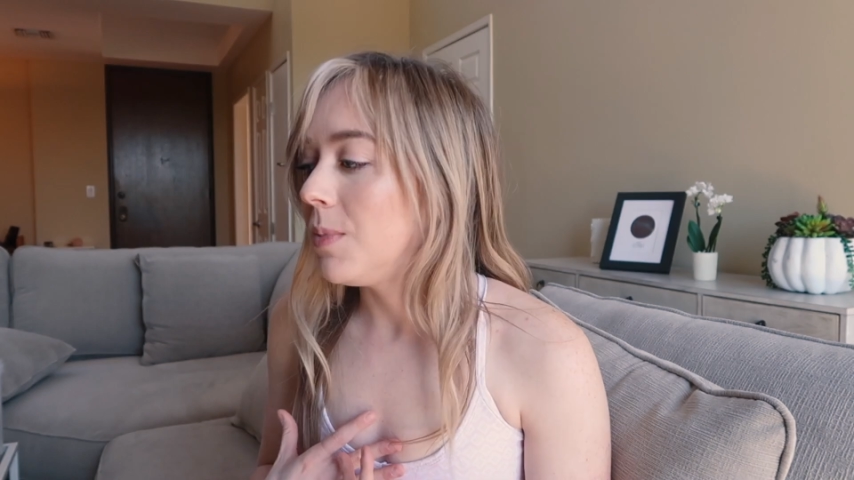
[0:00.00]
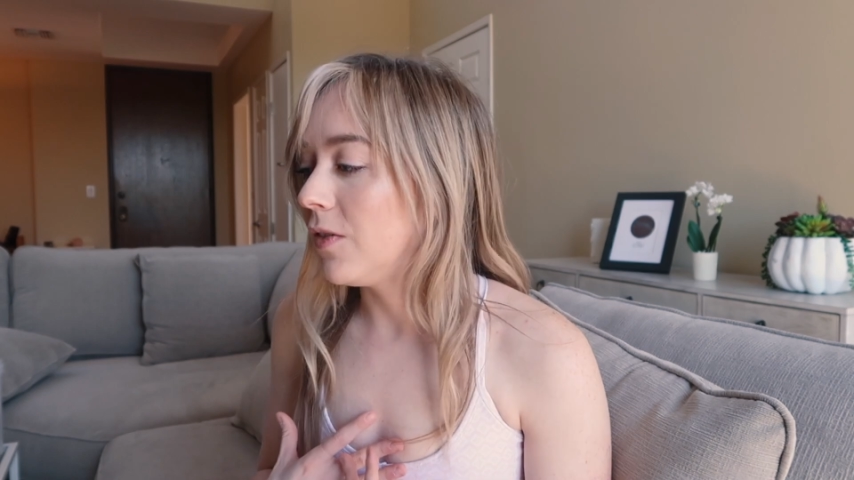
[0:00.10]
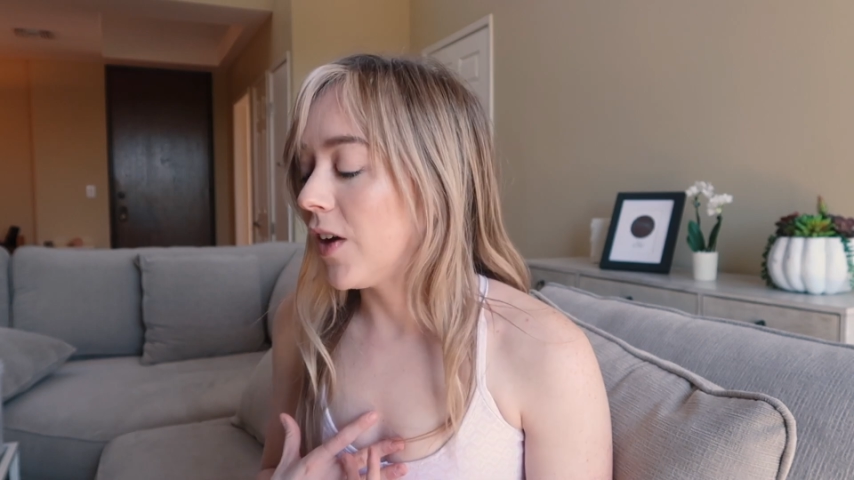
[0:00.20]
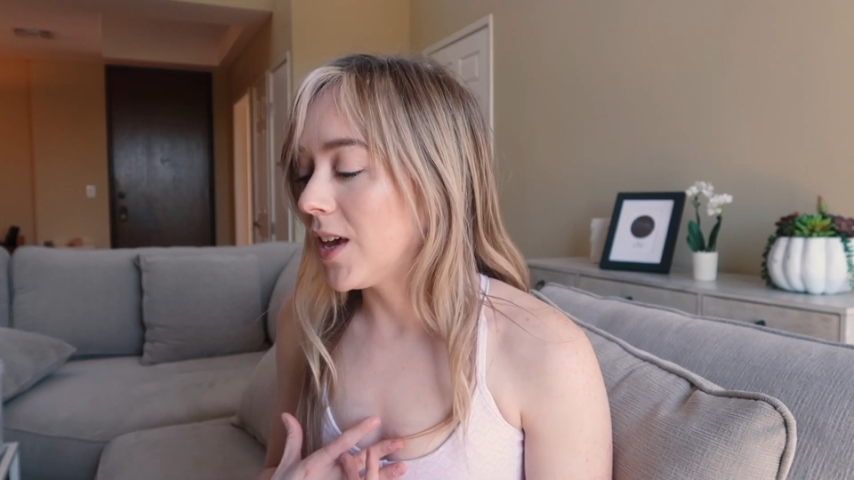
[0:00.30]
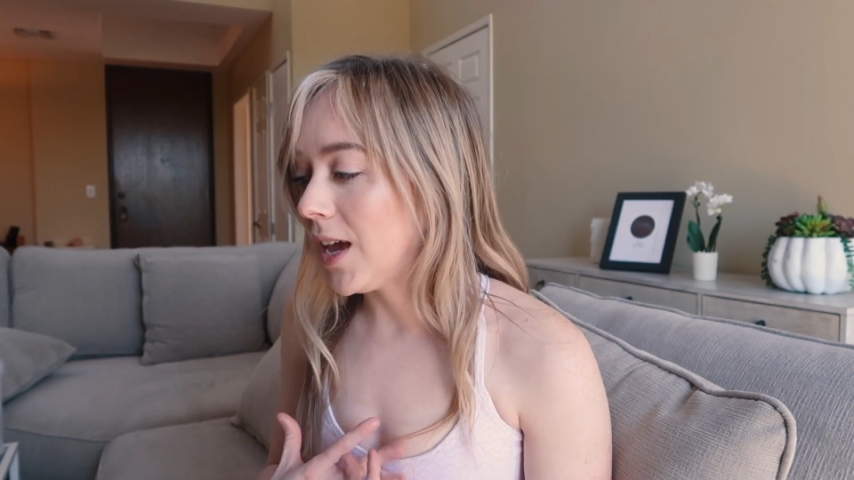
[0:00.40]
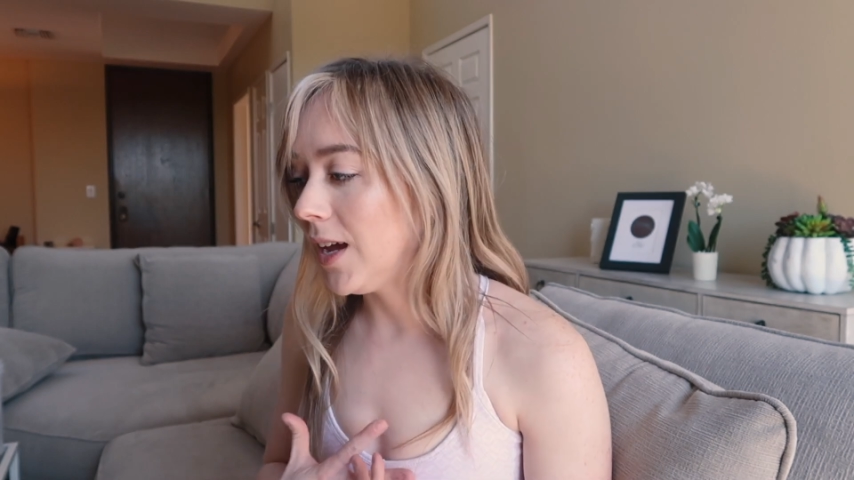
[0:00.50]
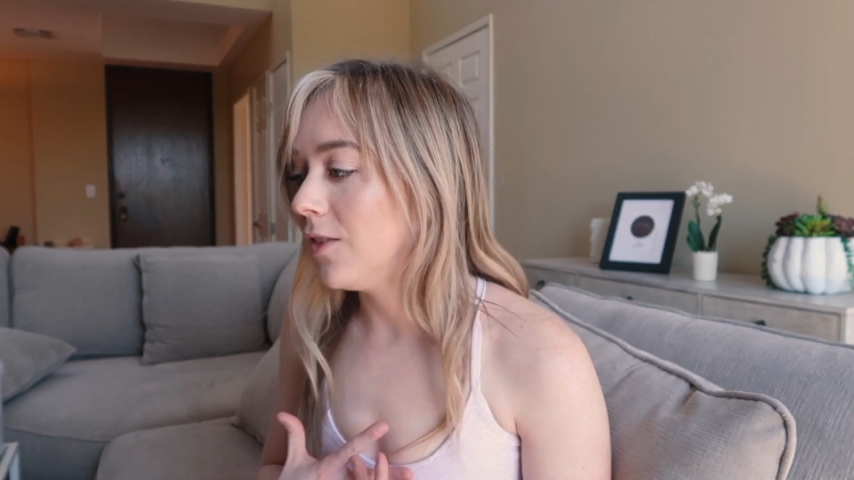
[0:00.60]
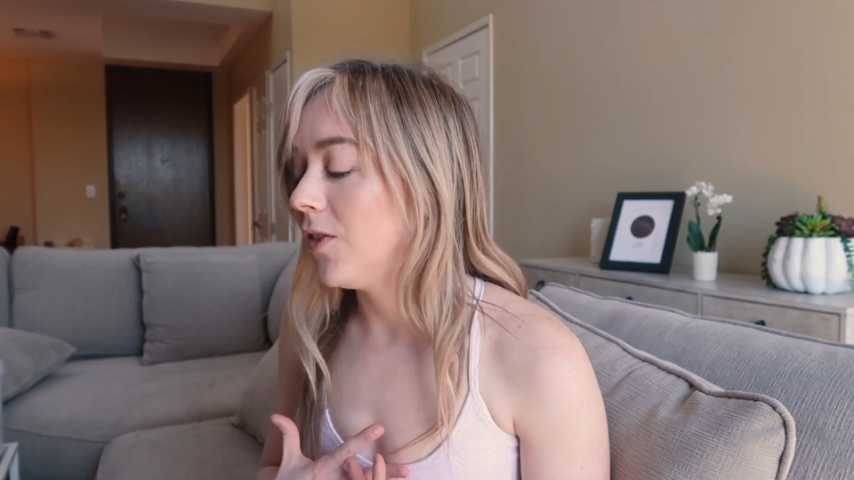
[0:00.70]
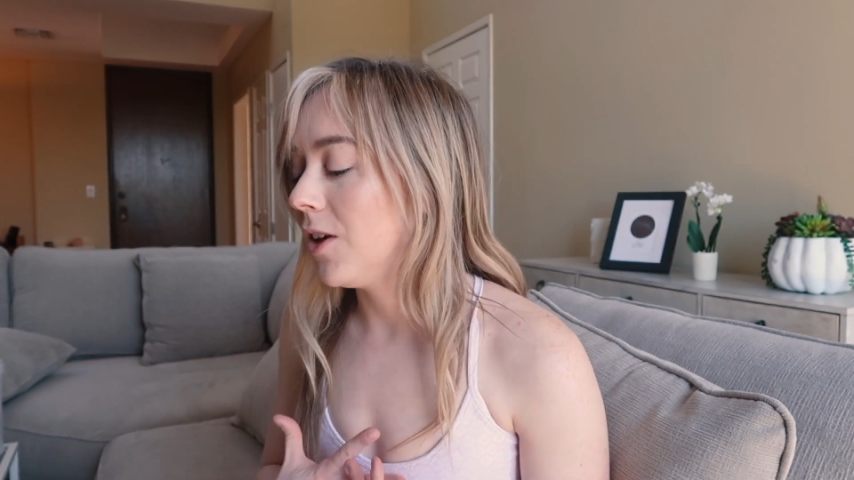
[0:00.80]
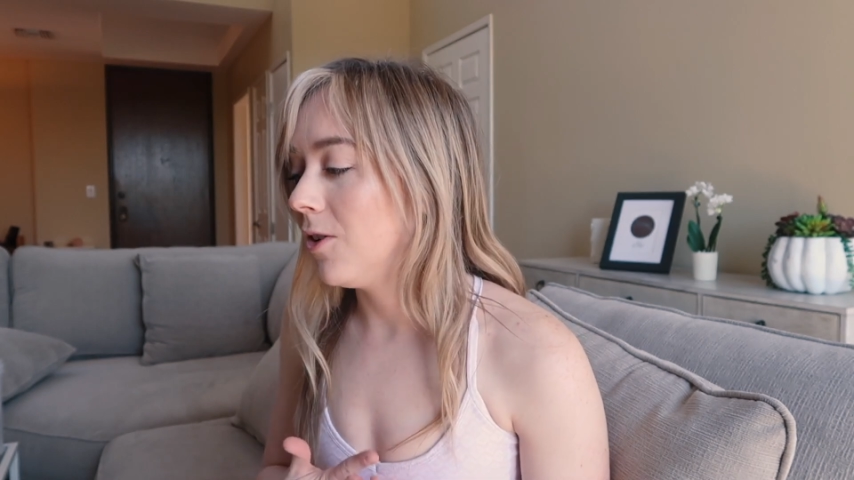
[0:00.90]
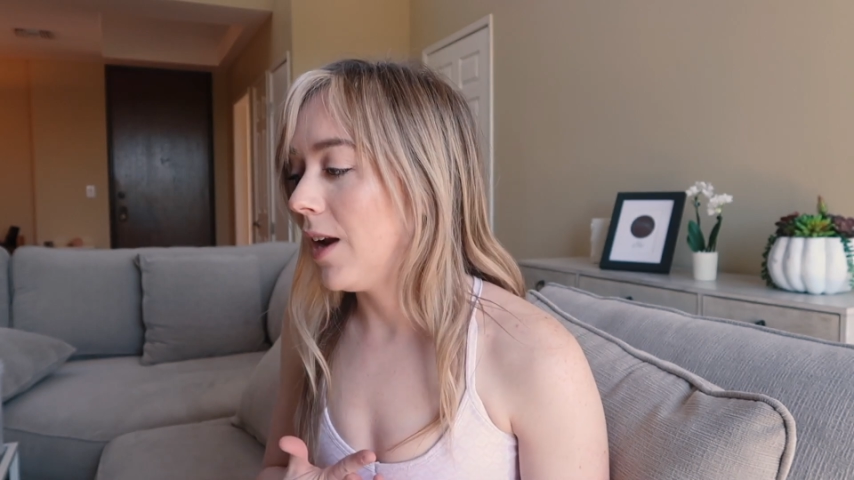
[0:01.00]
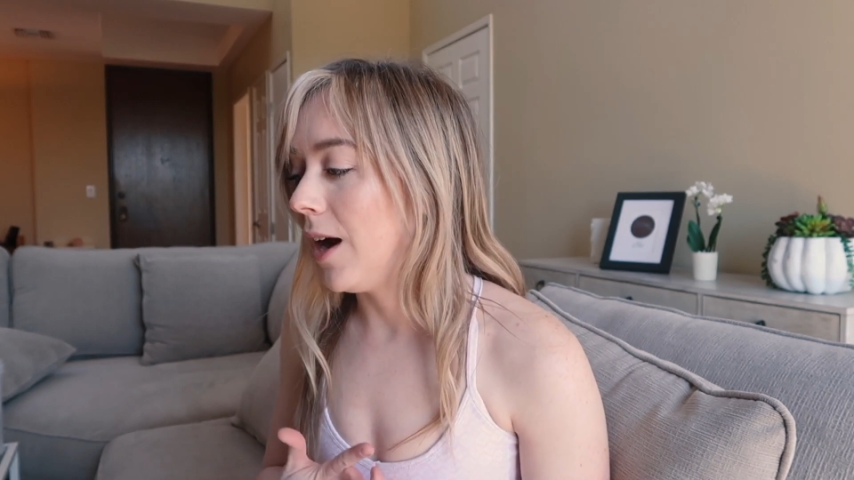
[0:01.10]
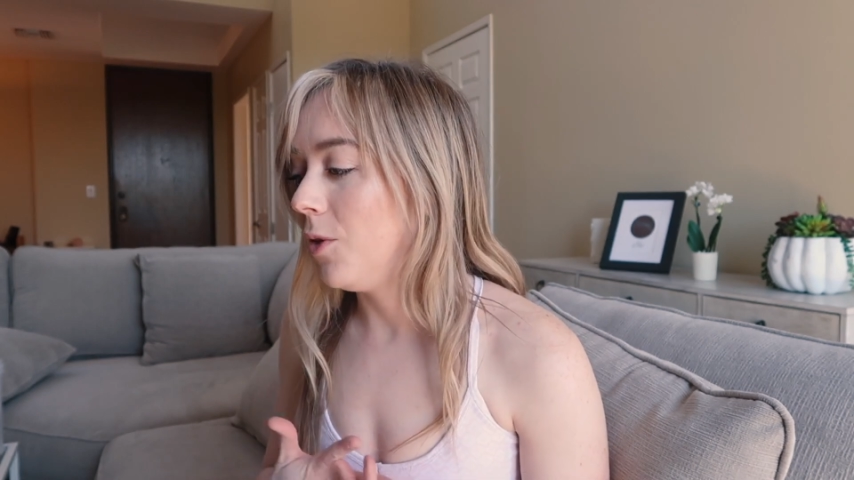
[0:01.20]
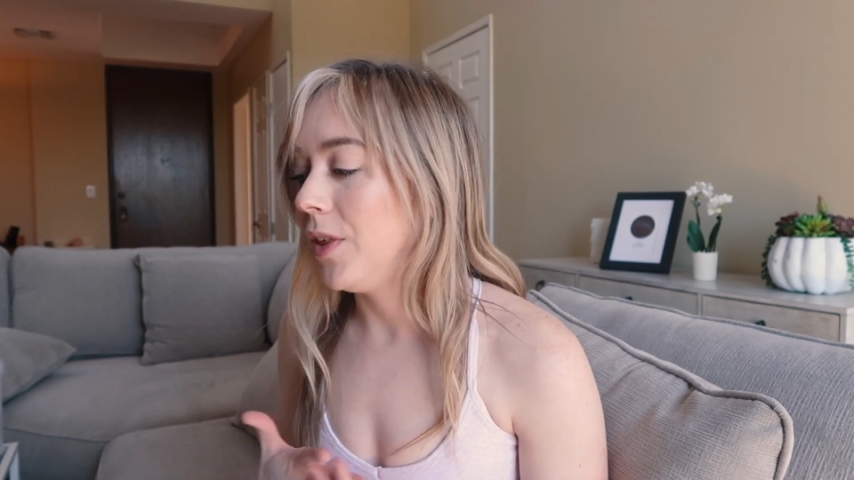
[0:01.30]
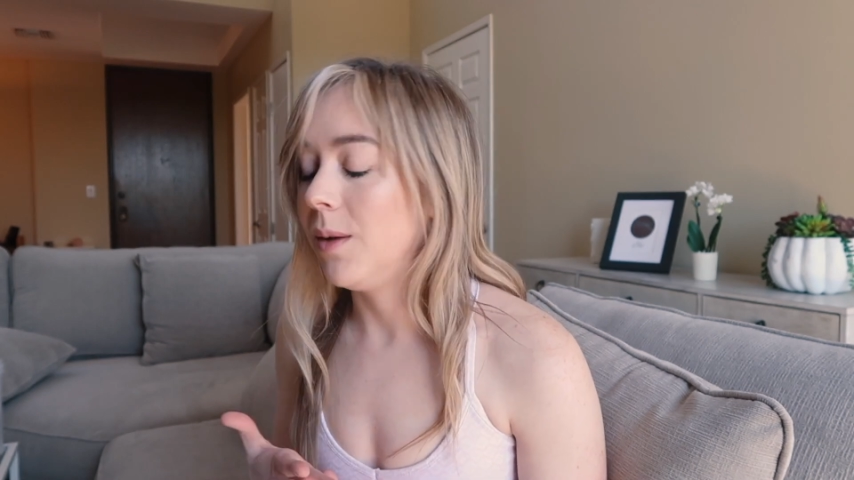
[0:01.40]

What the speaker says: But if I can't figure it out,